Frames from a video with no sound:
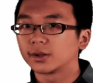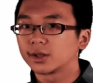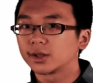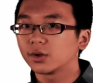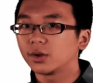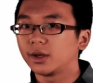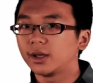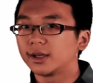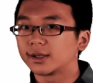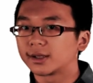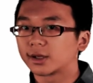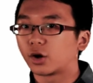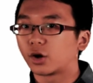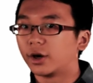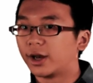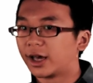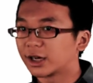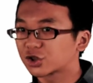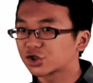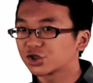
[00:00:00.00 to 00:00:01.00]
so it is a
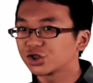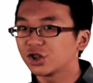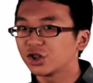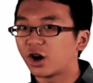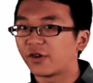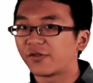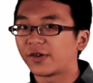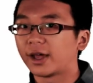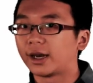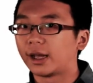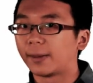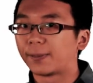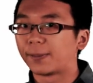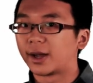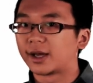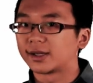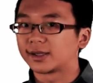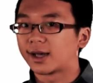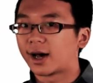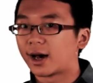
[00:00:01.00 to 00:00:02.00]
collection of Na
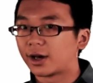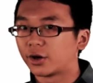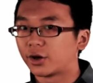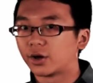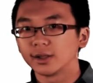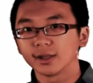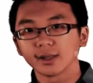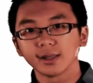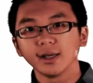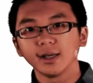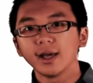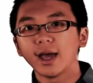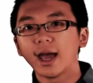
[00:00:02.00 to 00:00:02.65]
plus ions